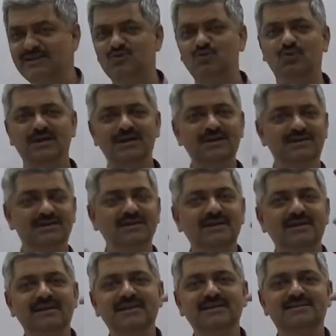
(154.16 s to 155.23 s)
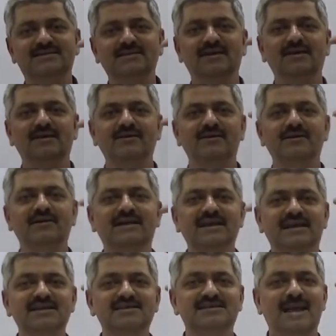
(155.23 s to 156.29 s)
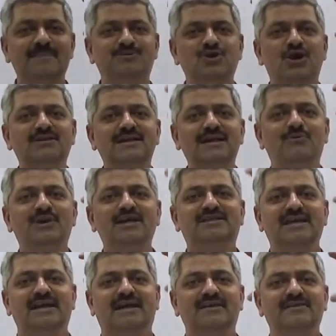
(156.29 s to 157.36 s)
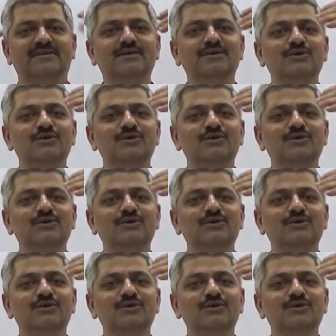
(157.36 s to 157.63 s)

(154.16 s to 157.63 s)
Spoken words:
student is taking snapshots at every second.